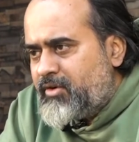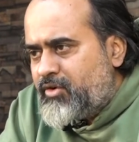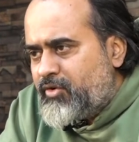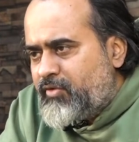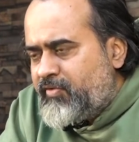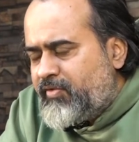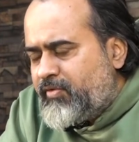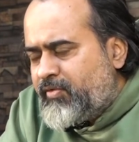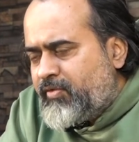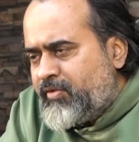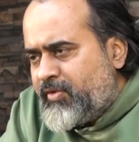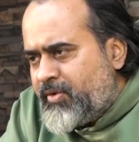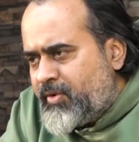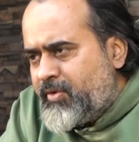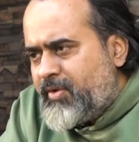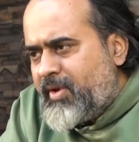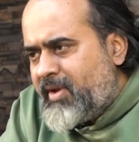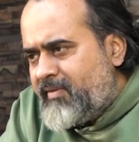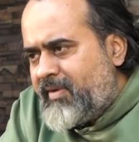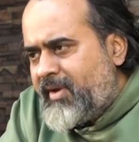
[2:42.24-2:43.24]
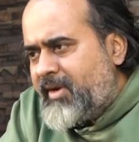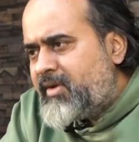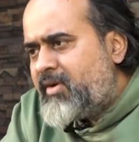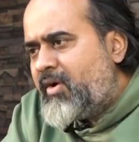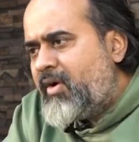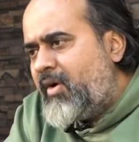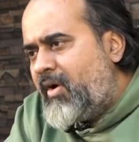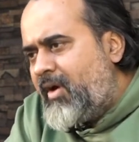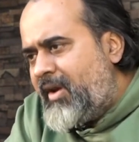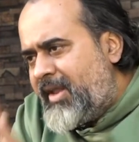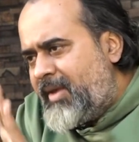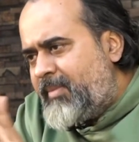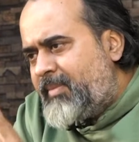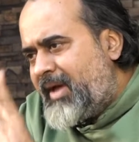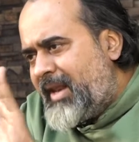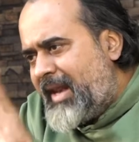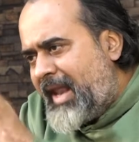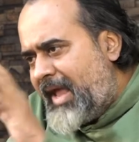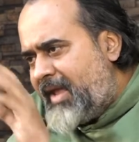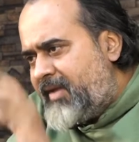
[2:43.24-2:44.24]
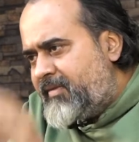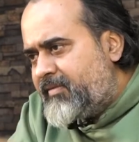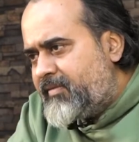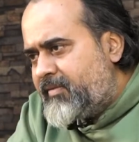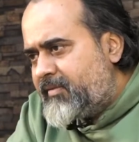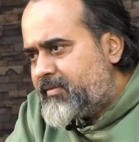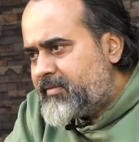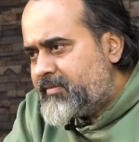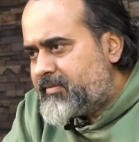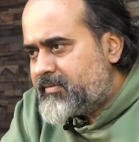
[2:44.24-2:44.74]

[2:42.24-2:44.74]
do you even call him alive?